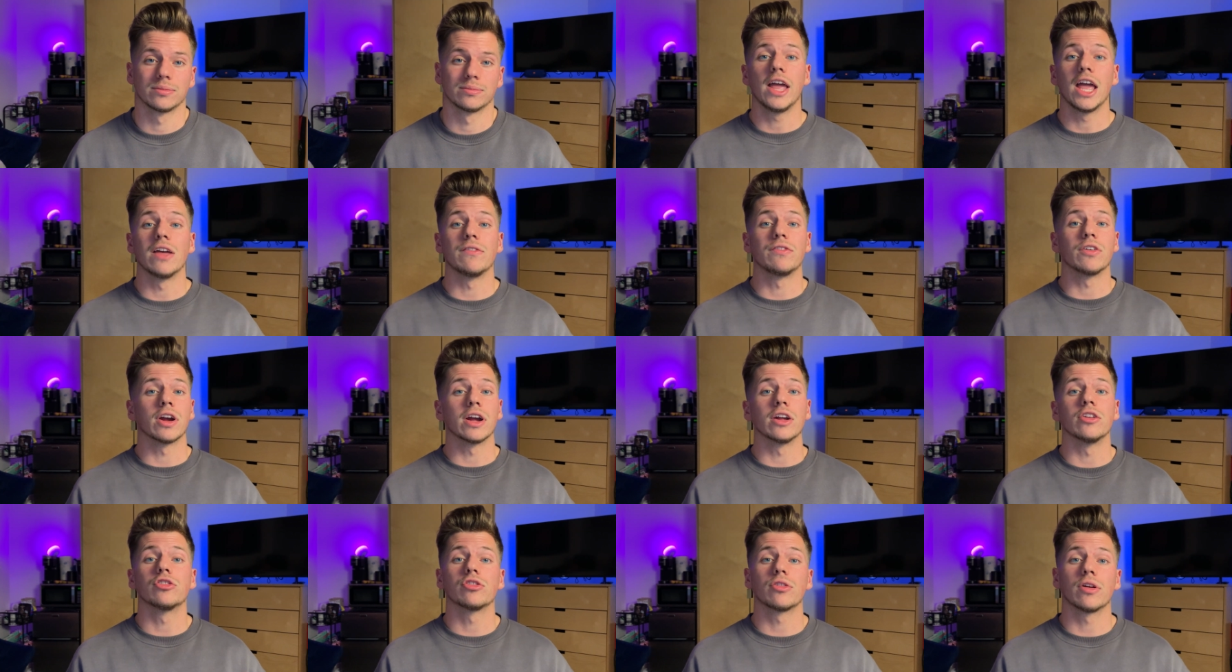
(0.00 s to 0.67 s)
If you're
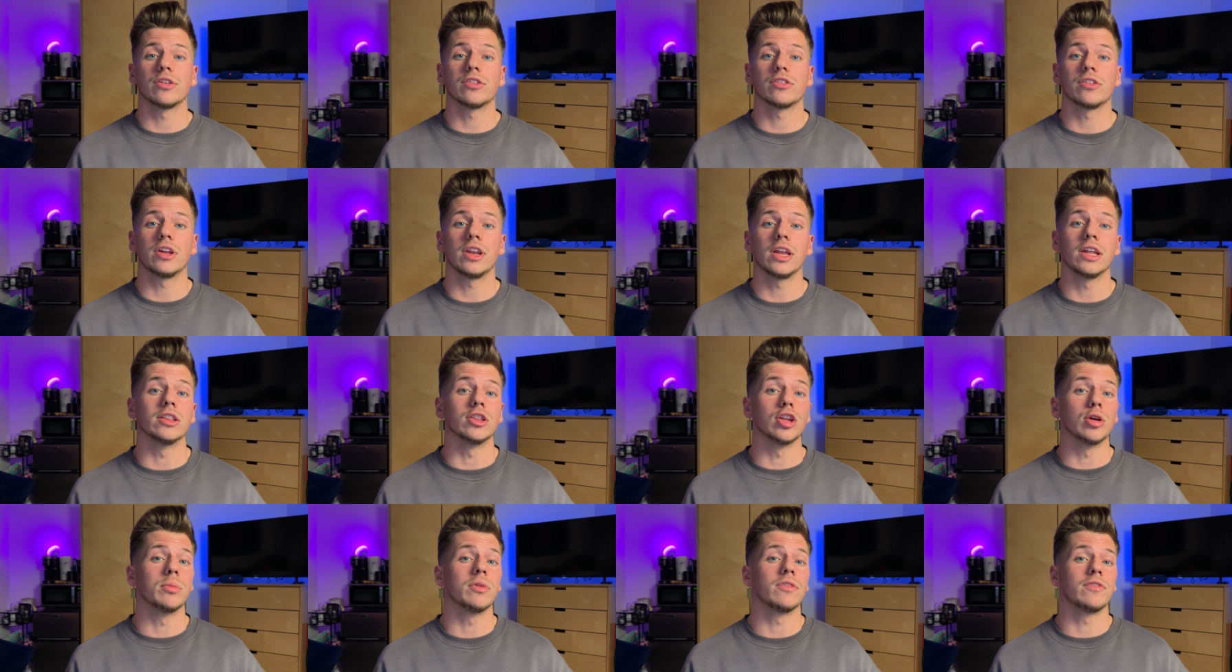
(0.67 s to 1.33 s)
interested in
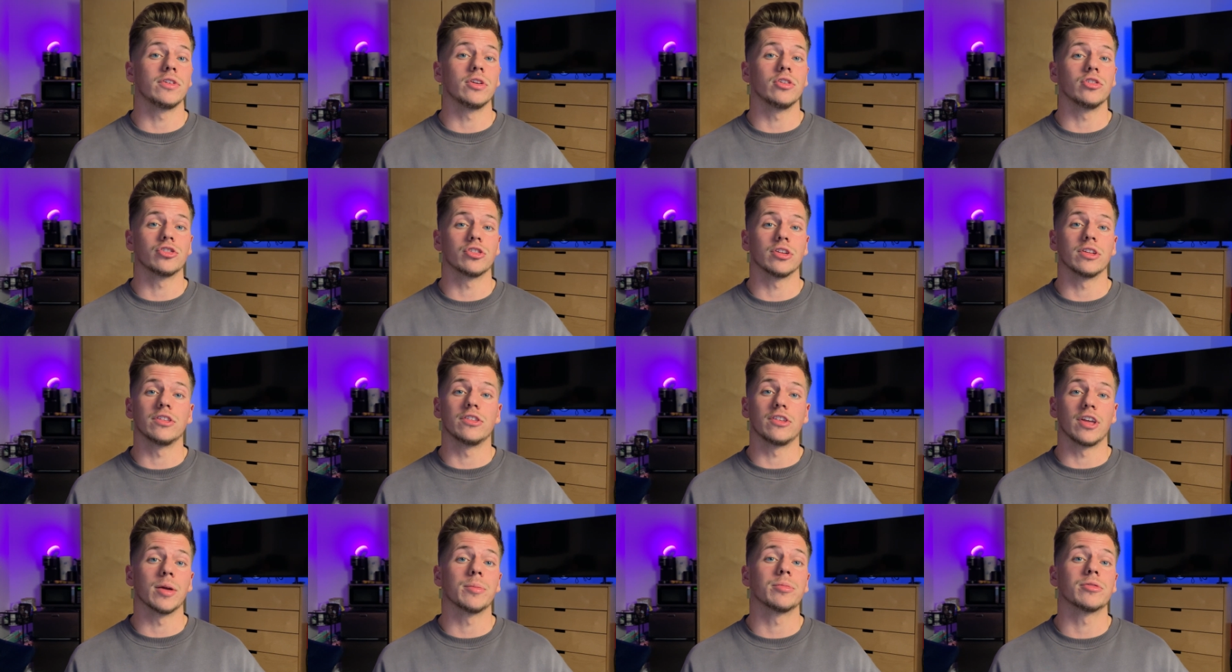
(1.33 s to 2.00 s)
LumaFusion
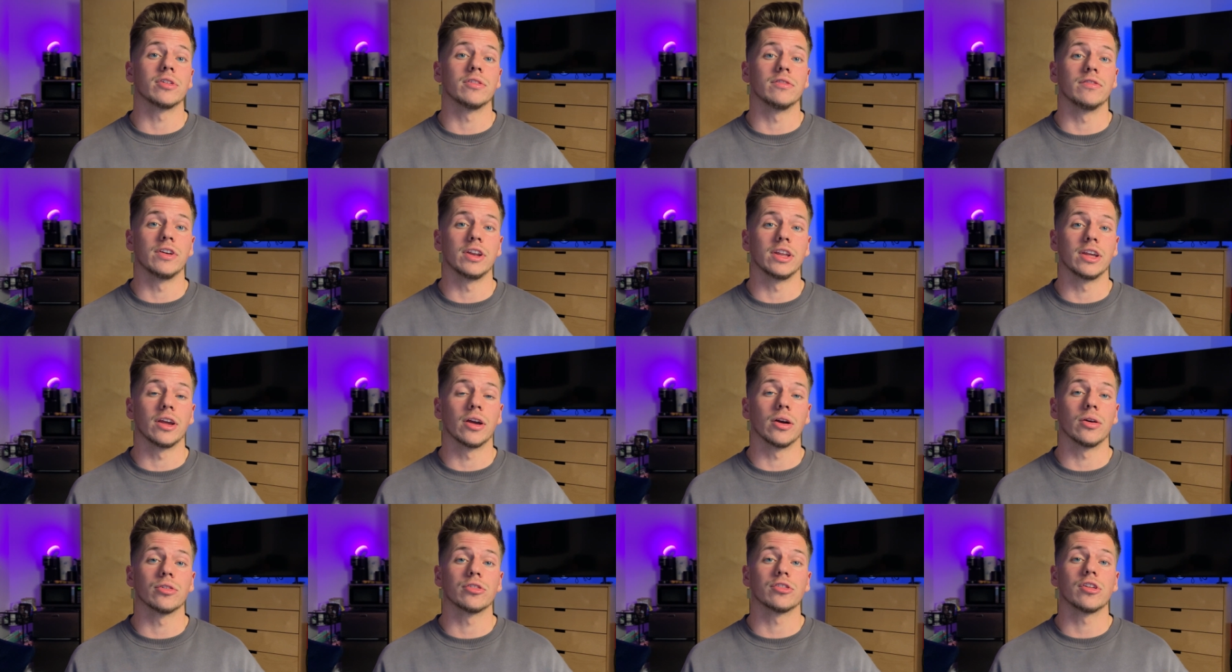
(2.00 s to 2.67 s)
tips and
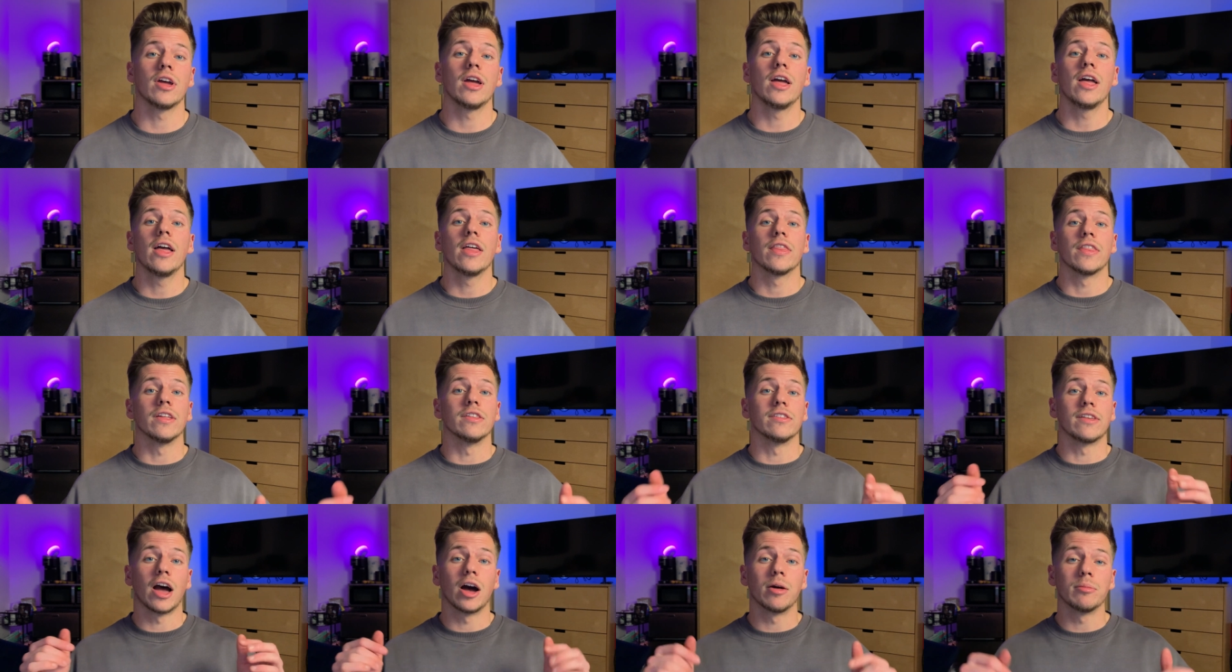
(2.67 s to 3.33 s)
videos,
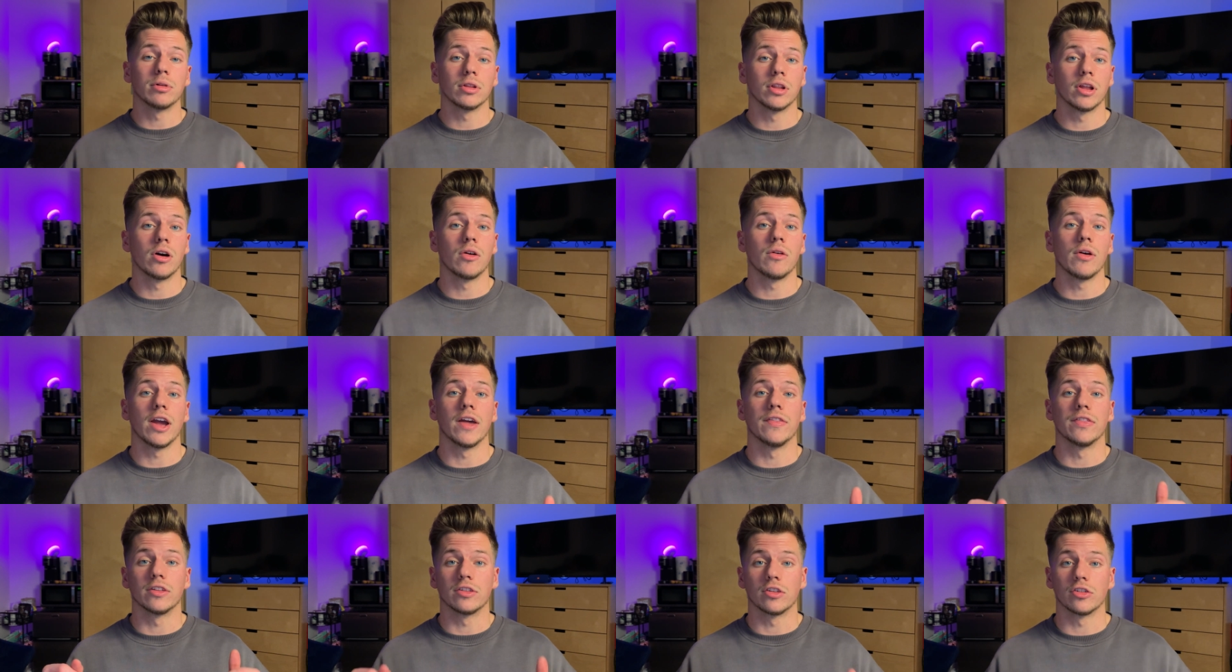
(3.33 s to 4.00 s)
then down below
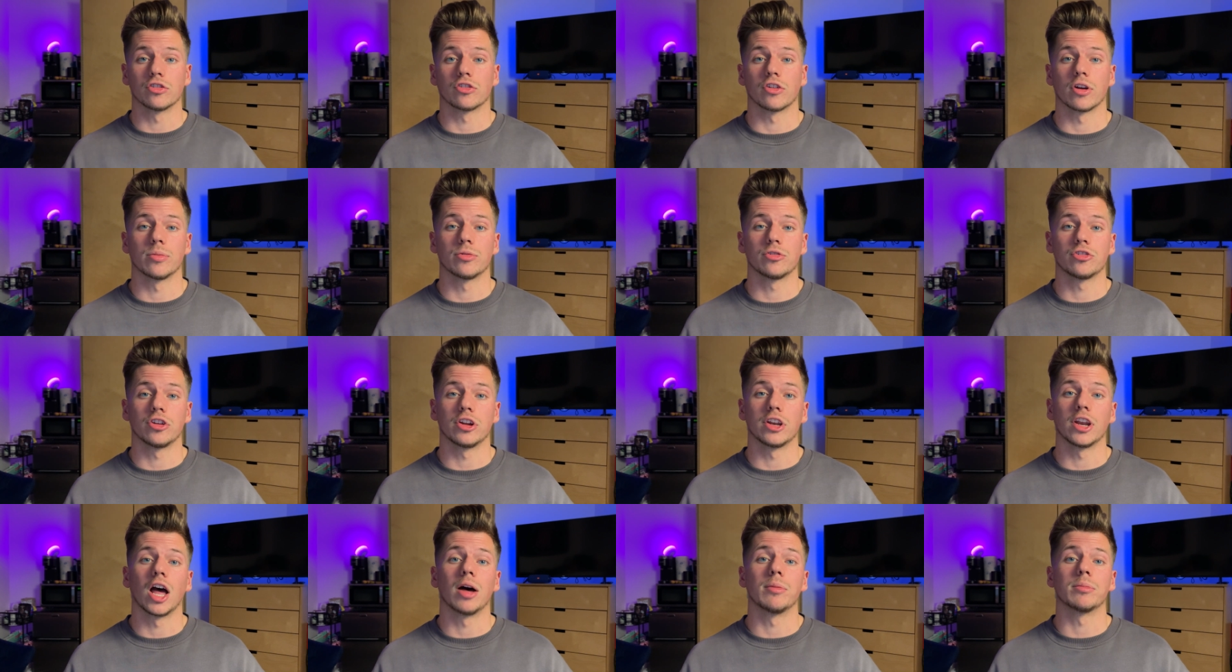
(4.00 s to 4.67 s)
in the
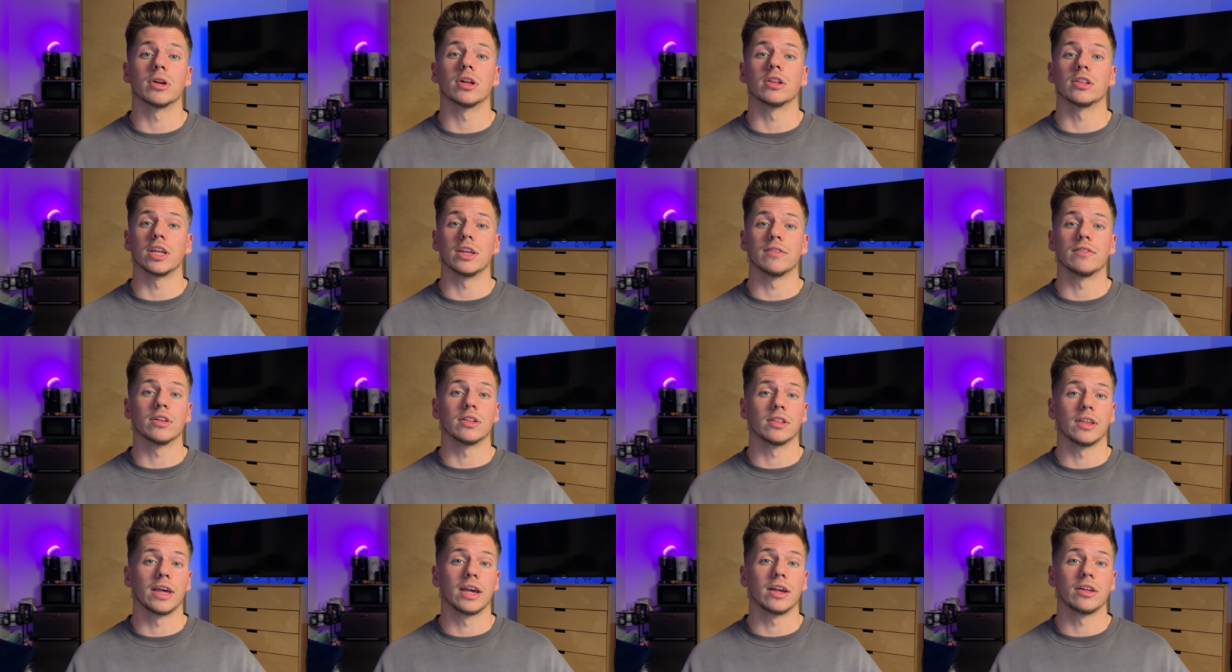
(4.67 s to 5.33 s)
description, I'm gonna leave a
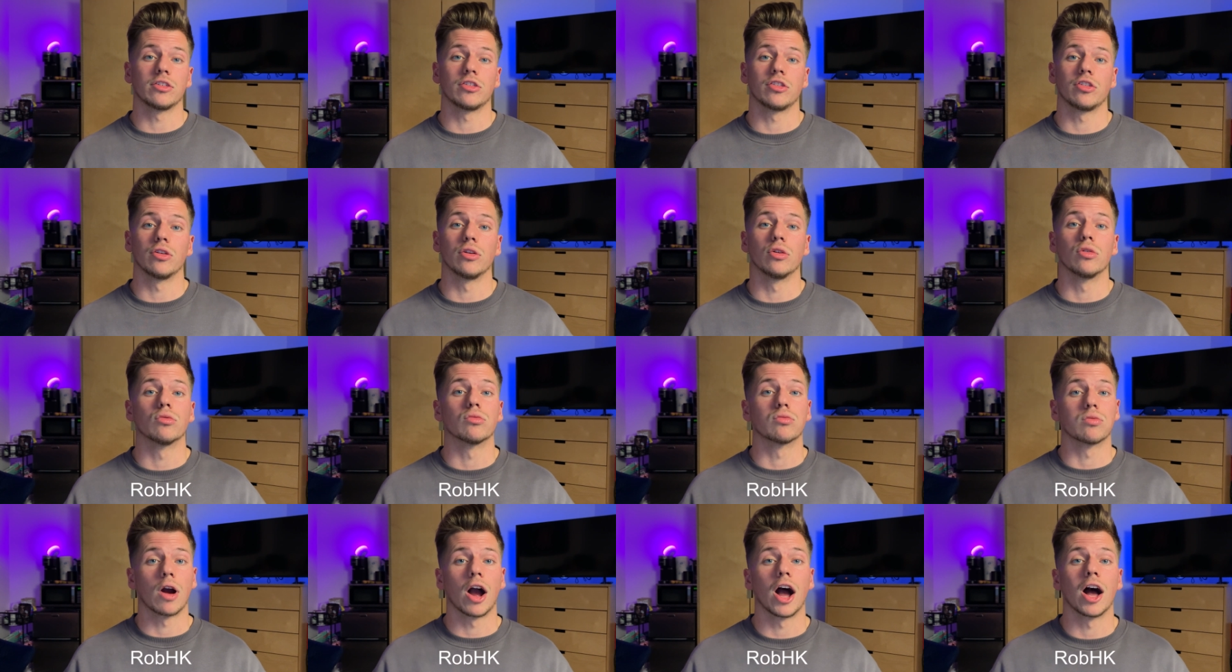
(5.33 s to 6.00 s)
link to
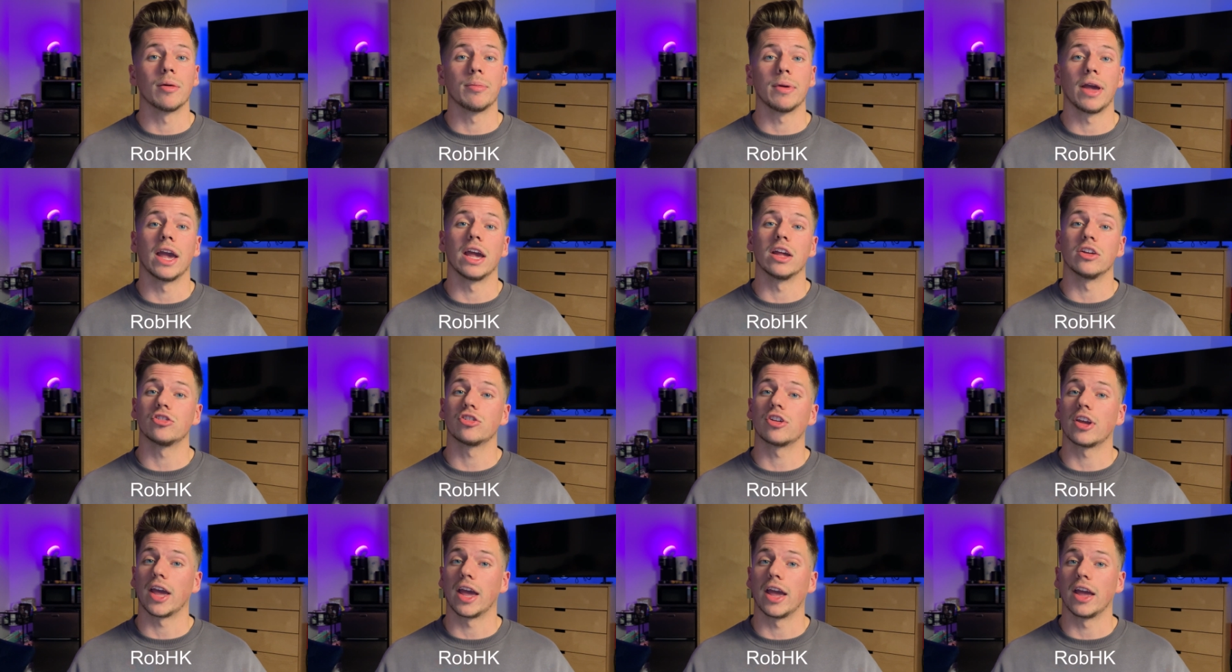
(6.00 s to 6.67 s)
Rob
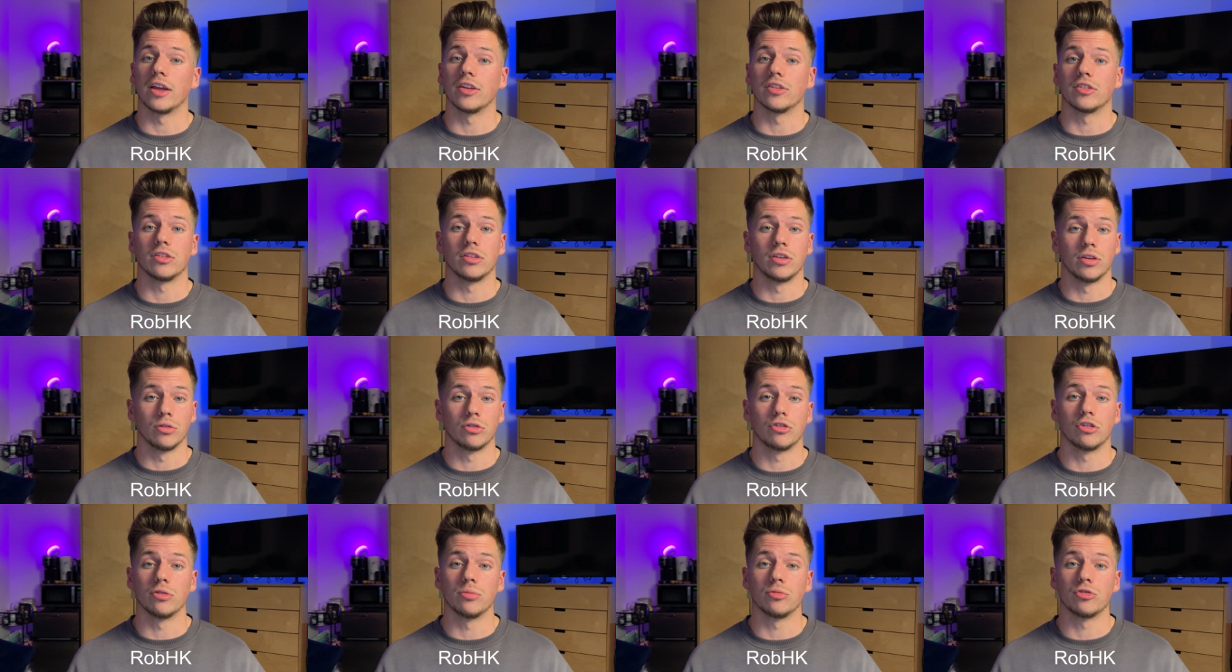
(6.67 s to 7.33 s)
HK's
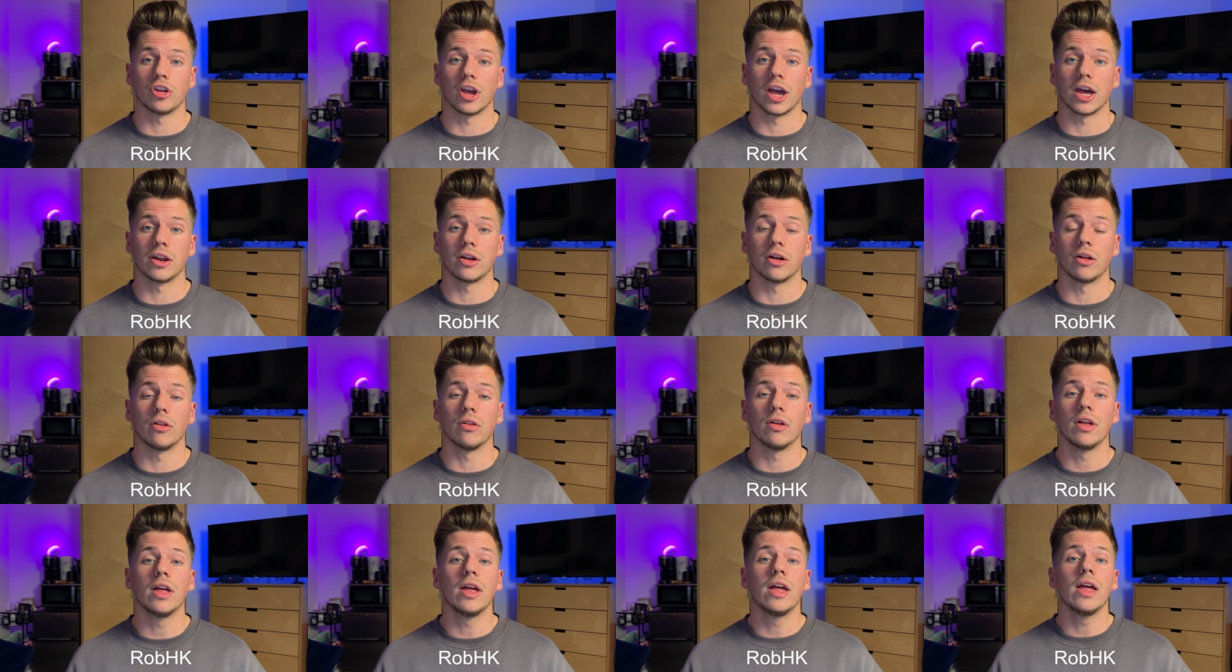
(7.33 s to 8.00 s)
YouTube channel